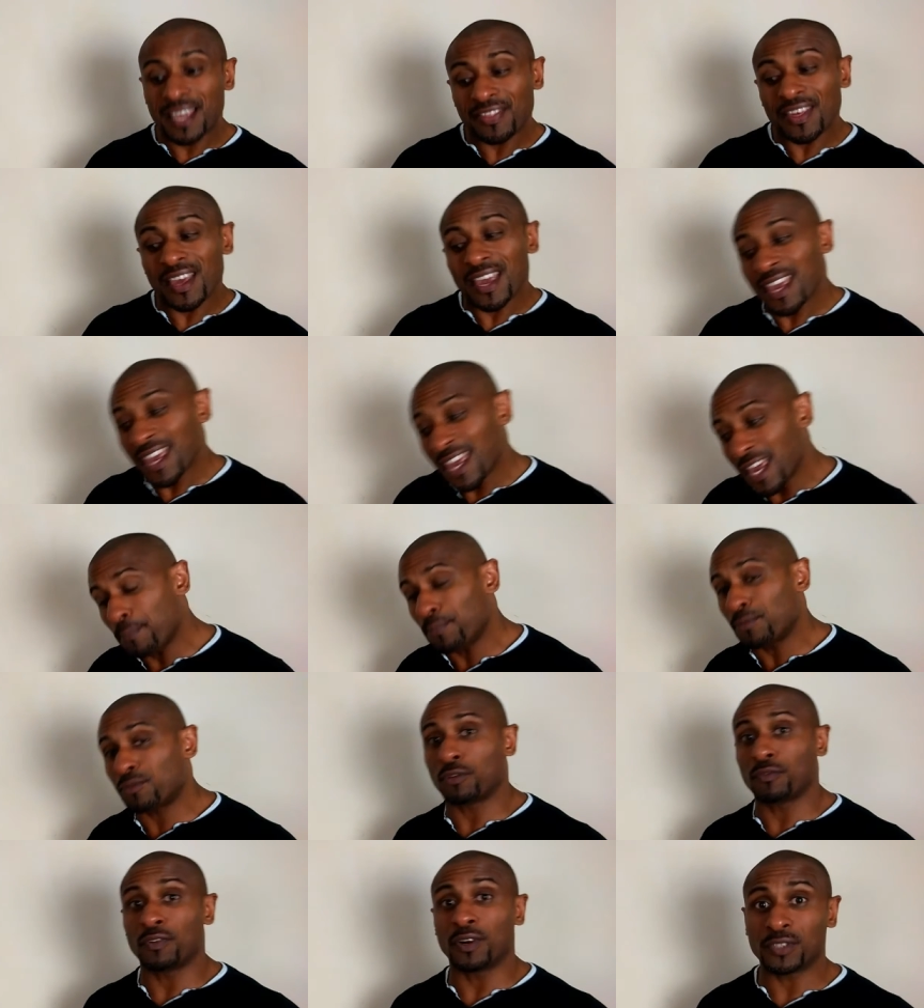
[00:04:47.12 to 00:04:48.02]
Get the
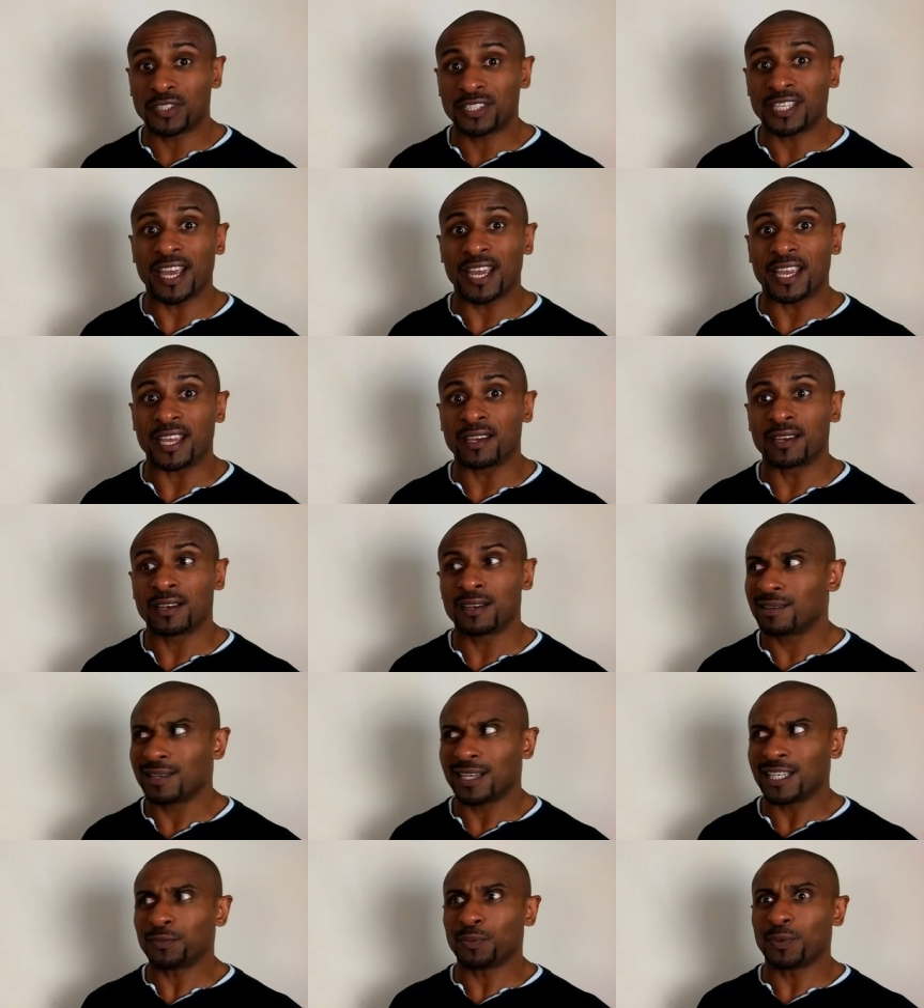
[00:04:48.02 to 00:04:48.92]
hips to rotate.
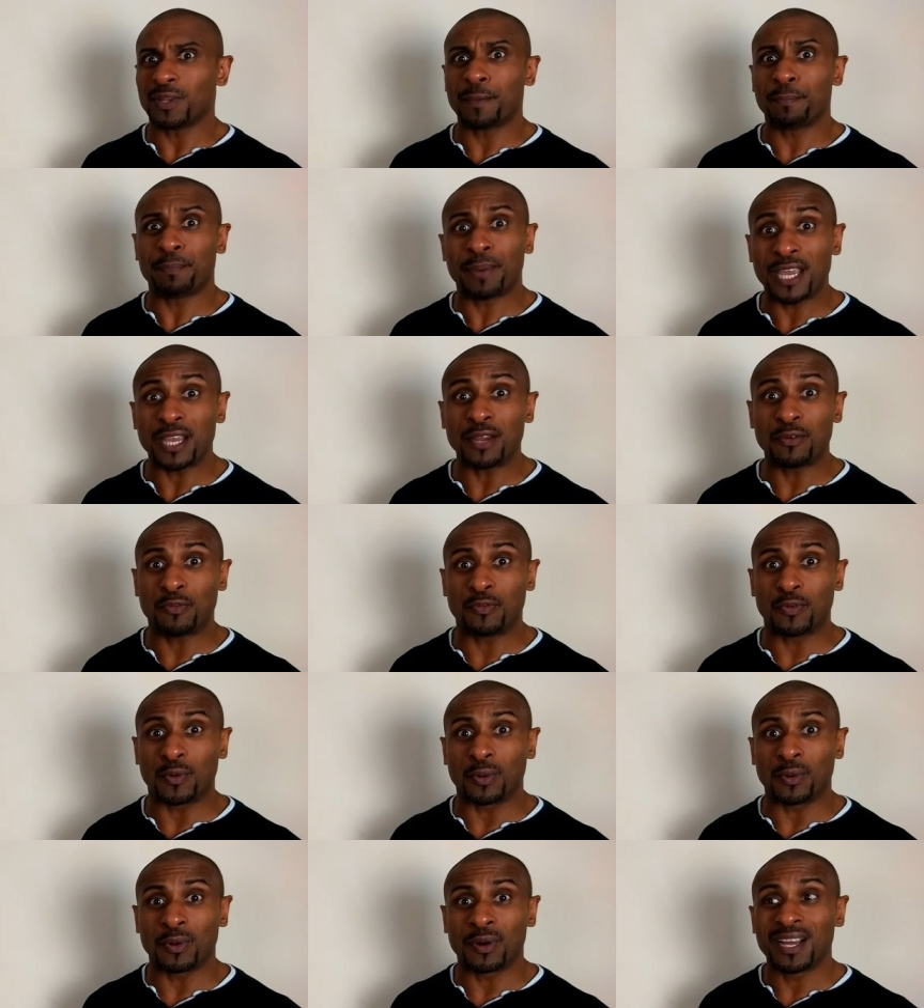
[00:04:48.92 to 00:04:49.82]
That's what they're paid
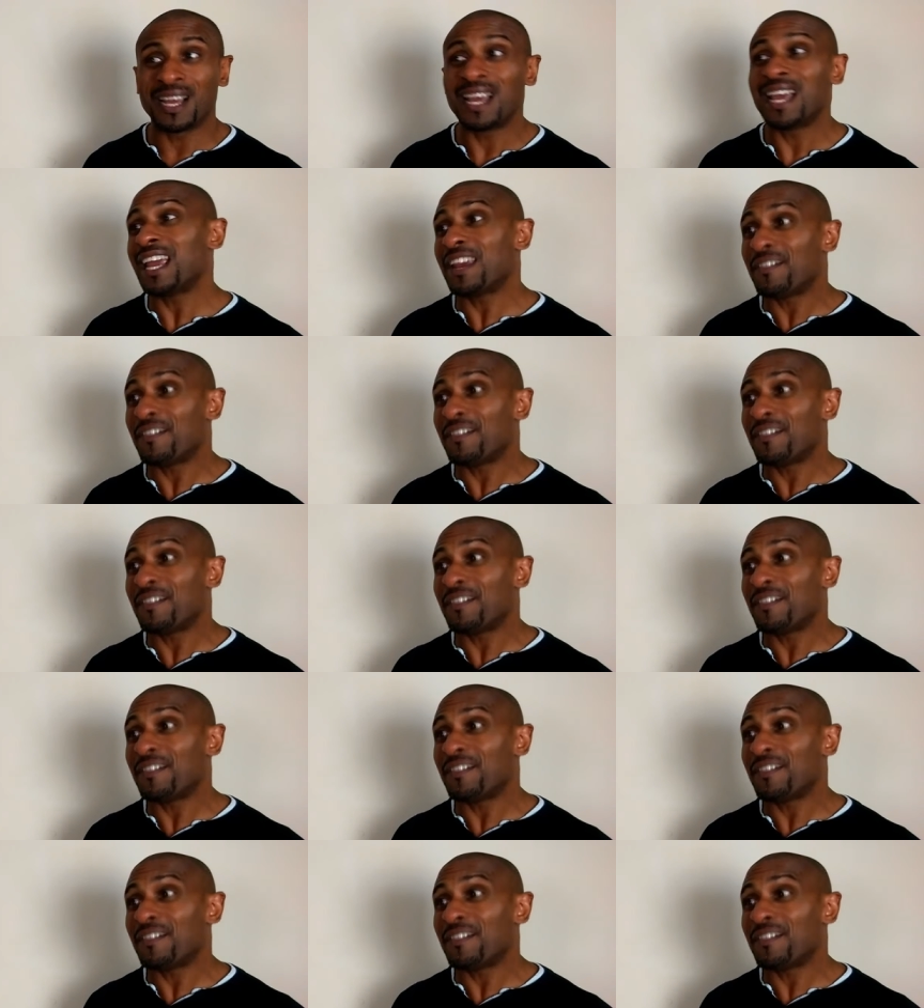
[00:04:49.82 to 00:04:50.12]
for.